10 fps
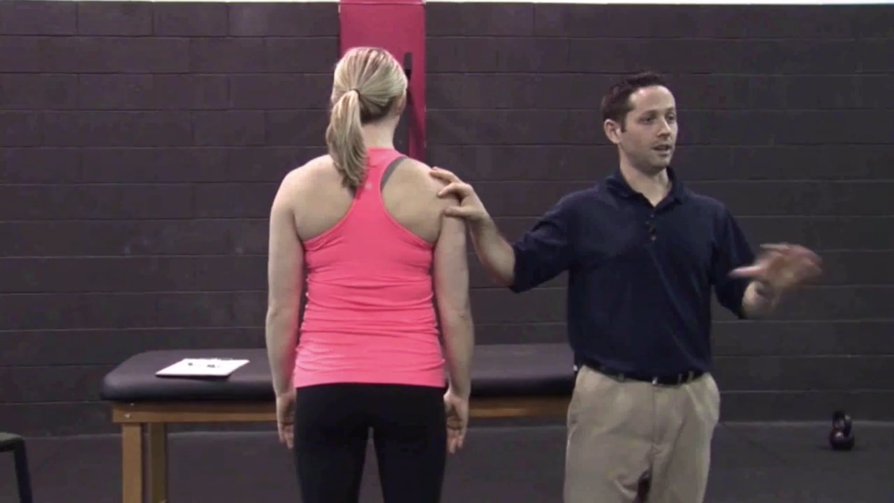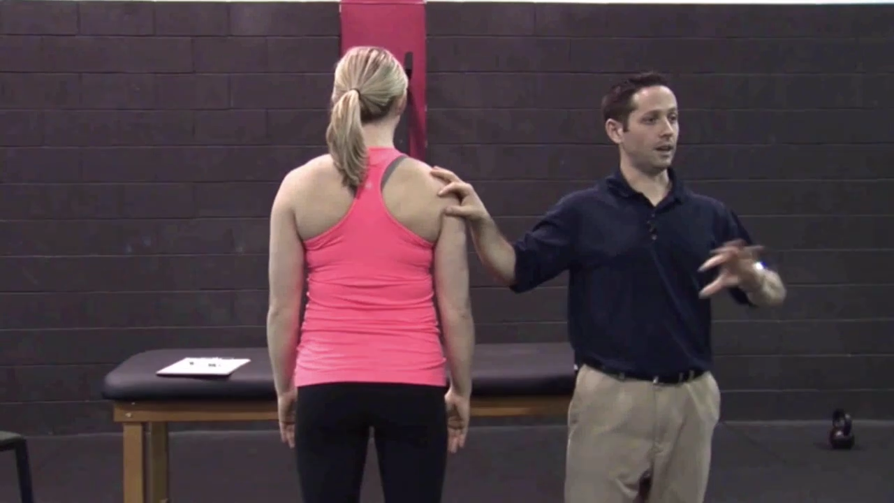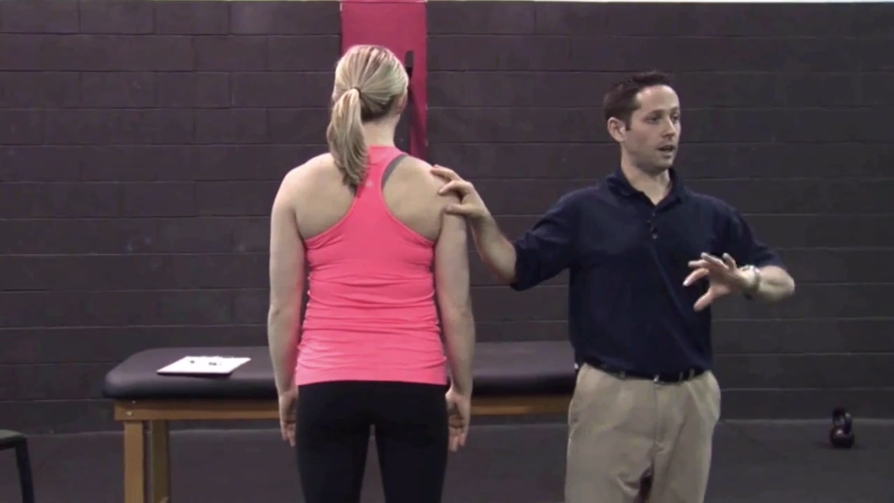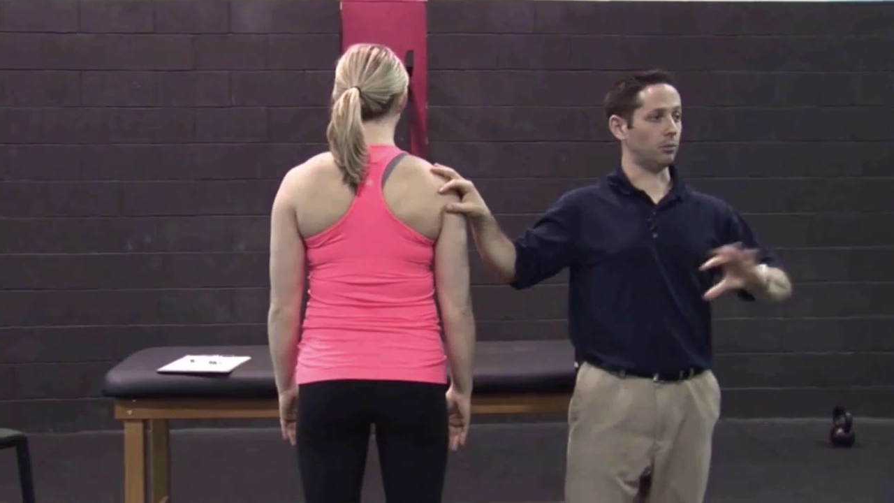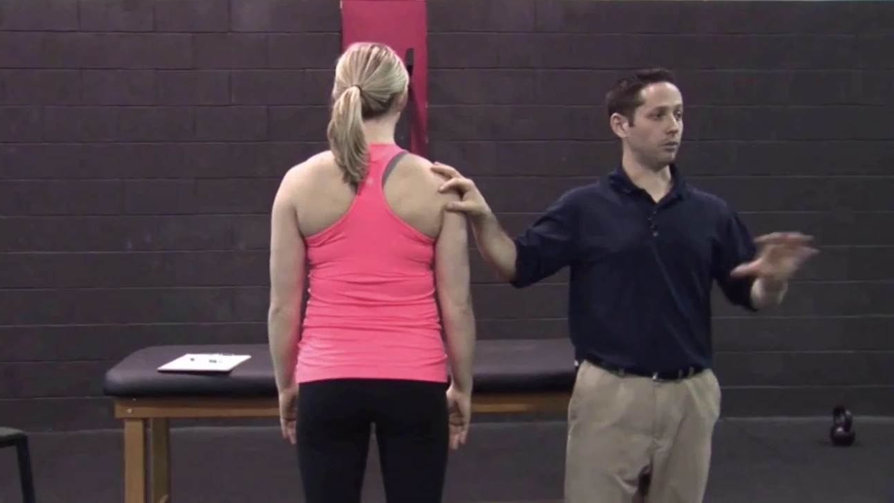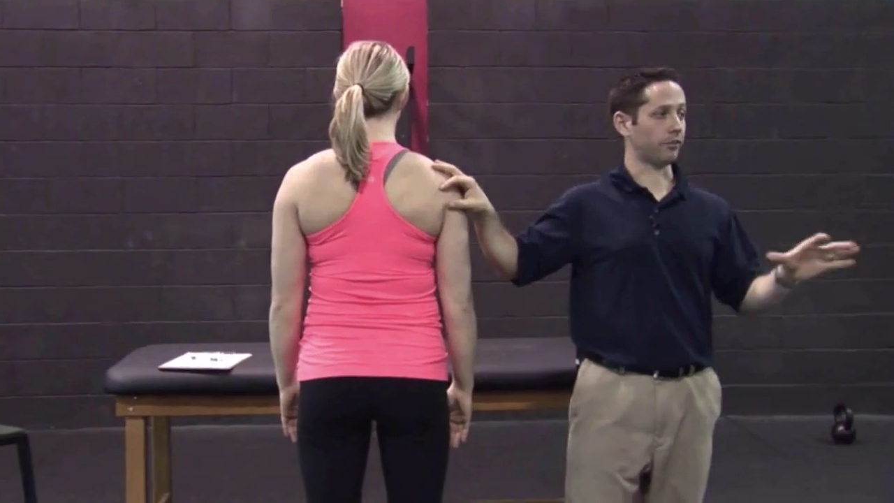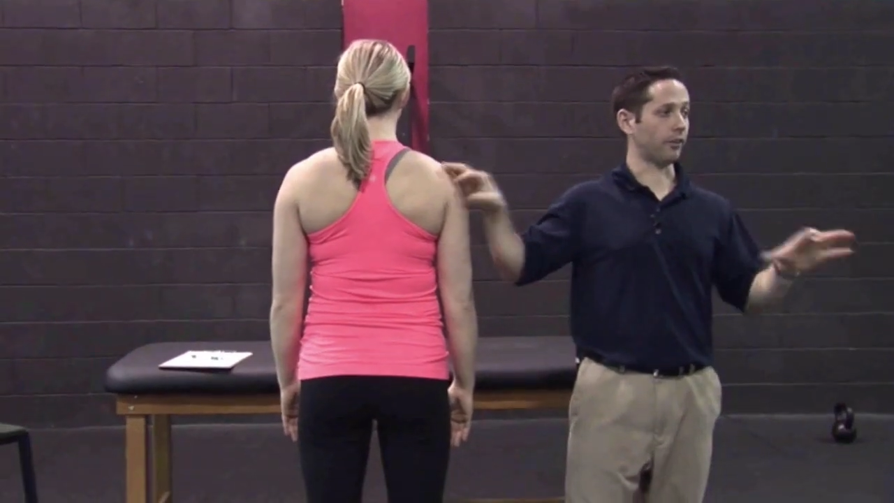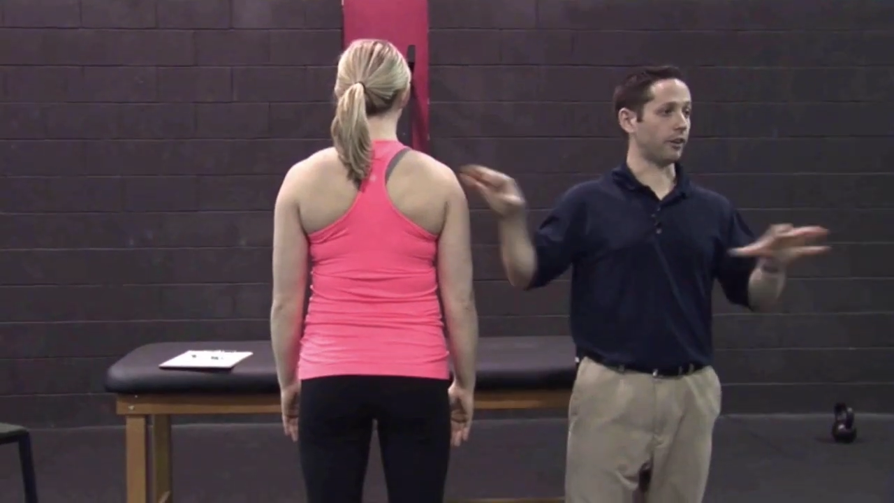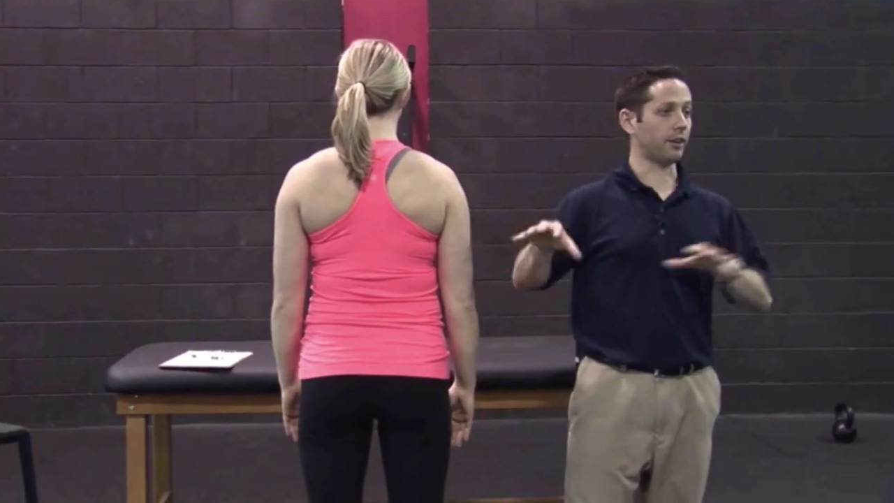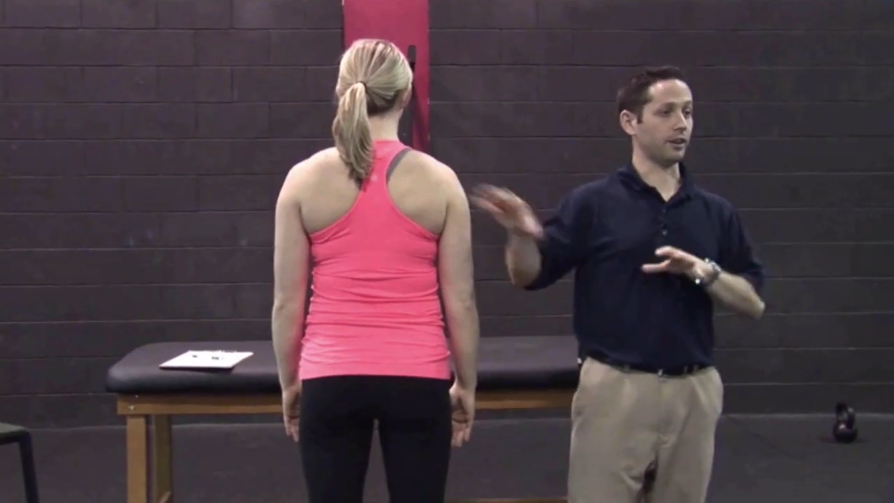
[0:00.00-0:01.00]

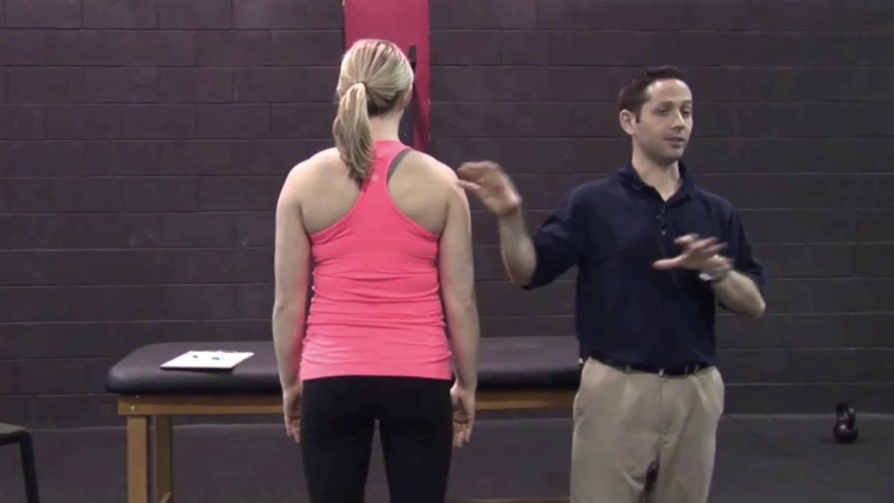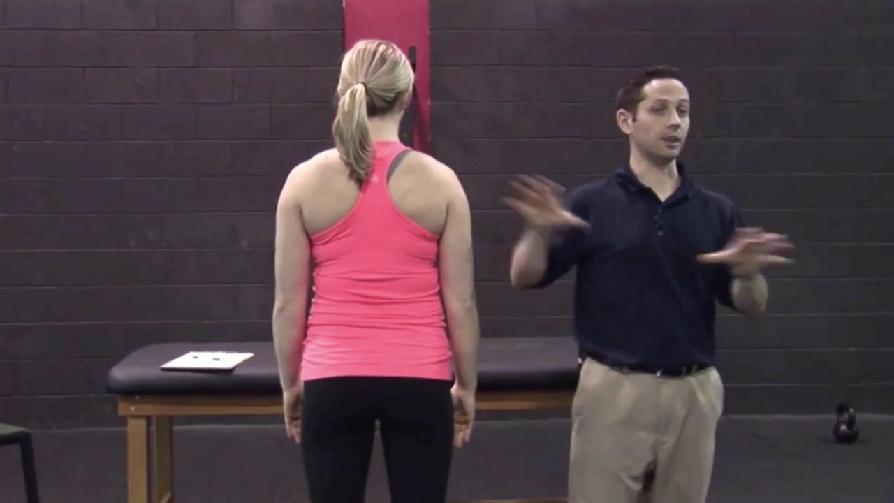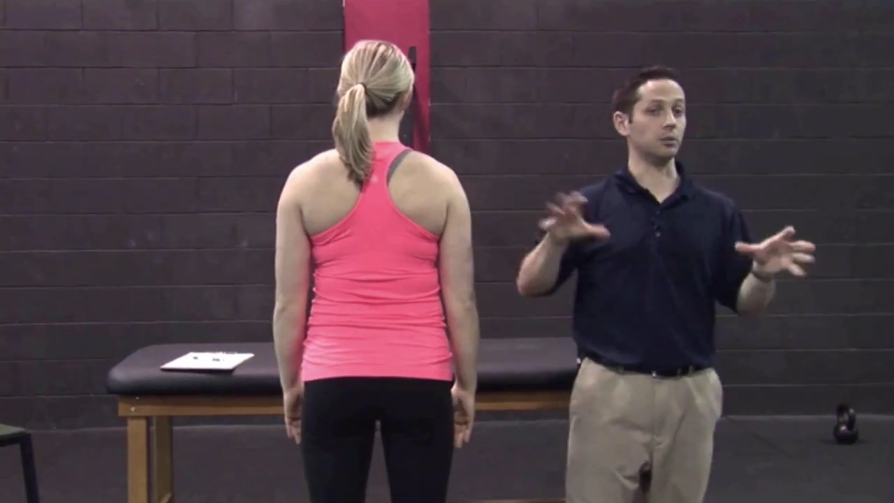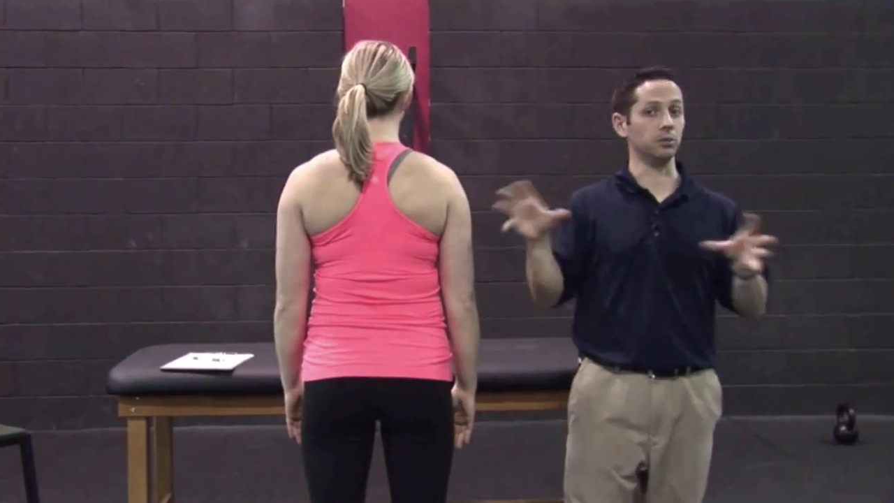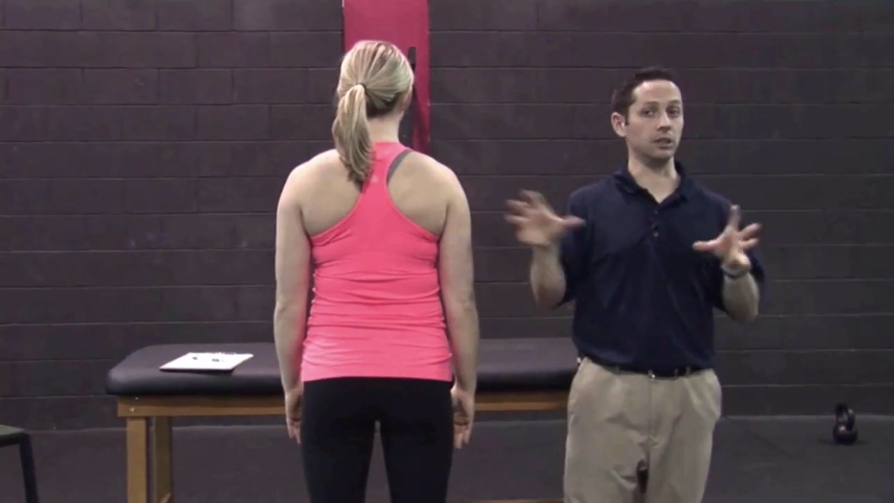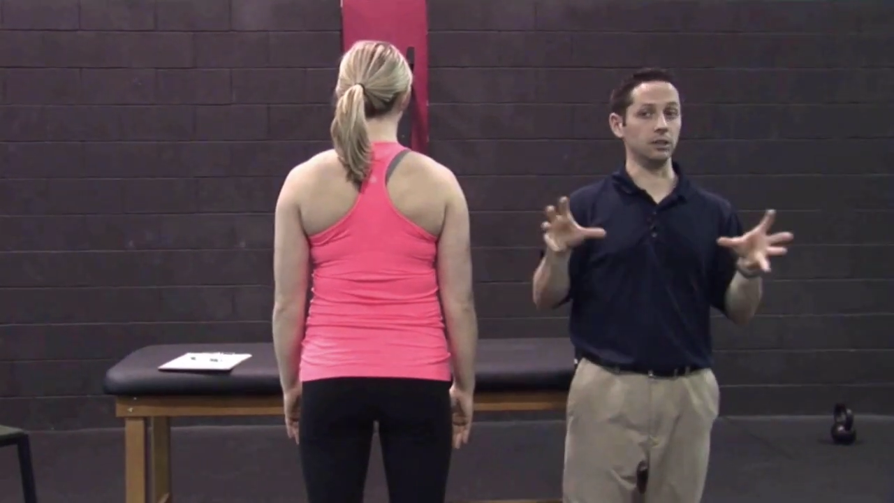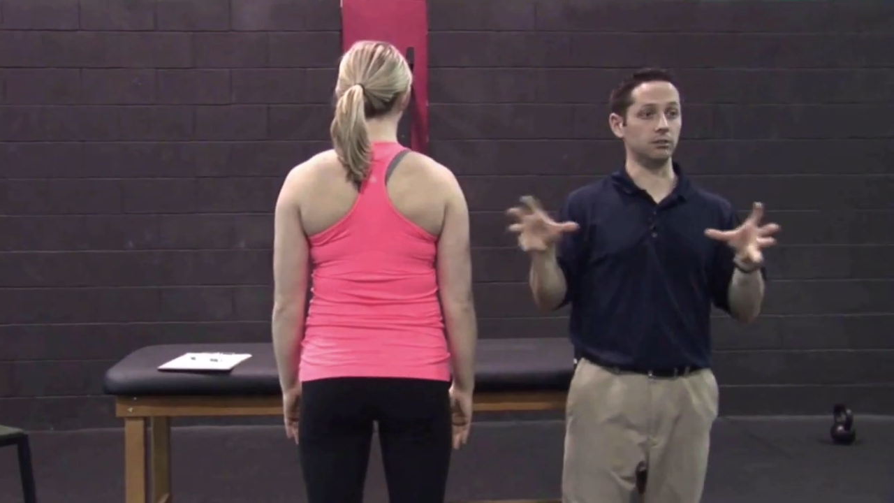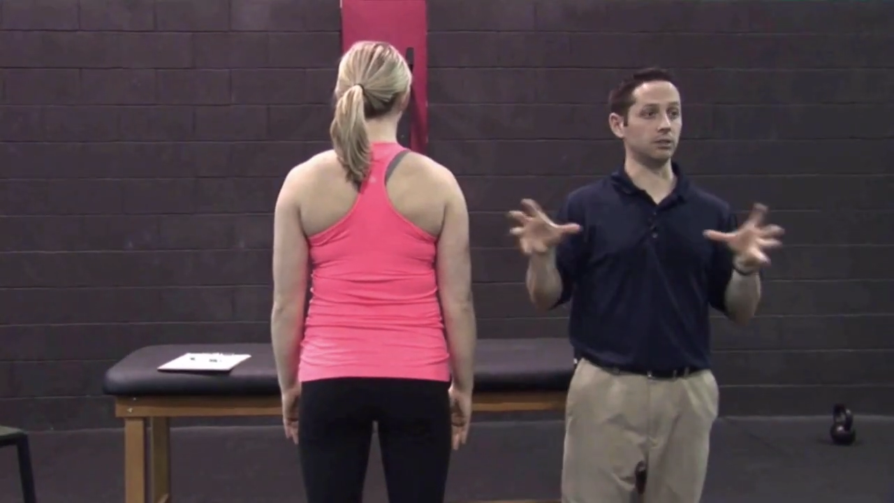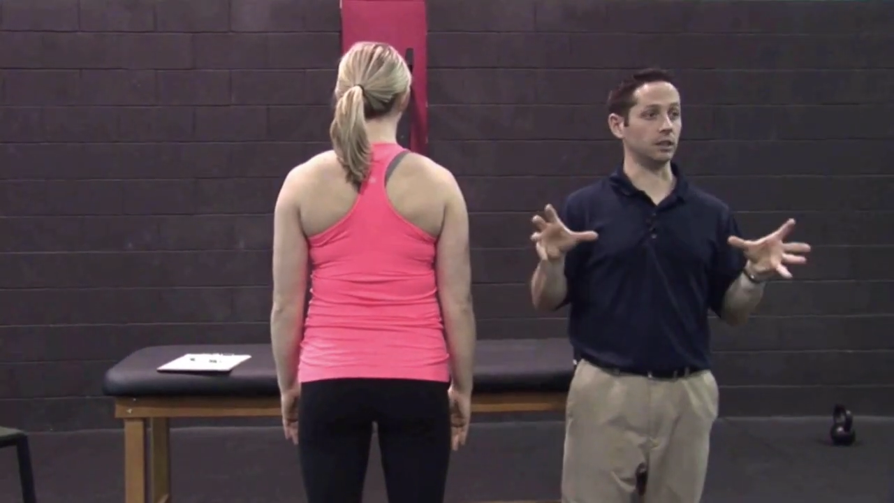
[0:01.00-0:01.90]
For her, it's going to be,